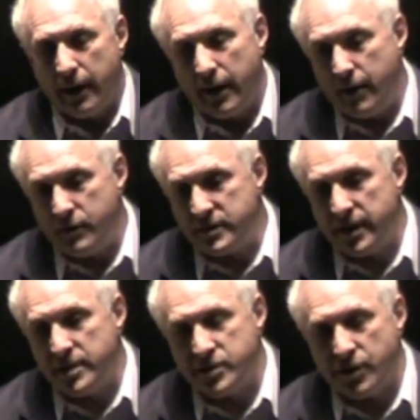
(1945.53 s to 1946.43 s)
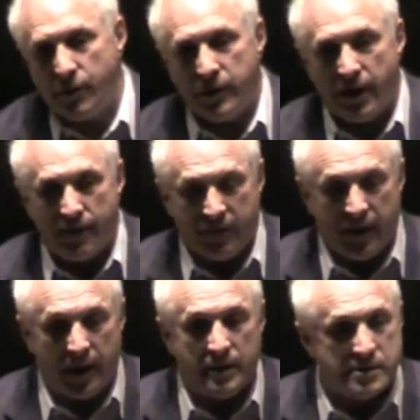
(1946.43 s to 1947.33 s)
And I always say this, when you have
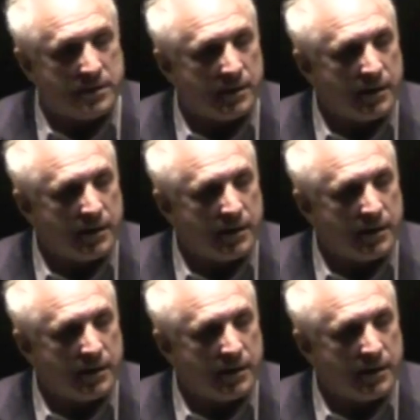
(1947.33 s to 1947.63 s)
kids,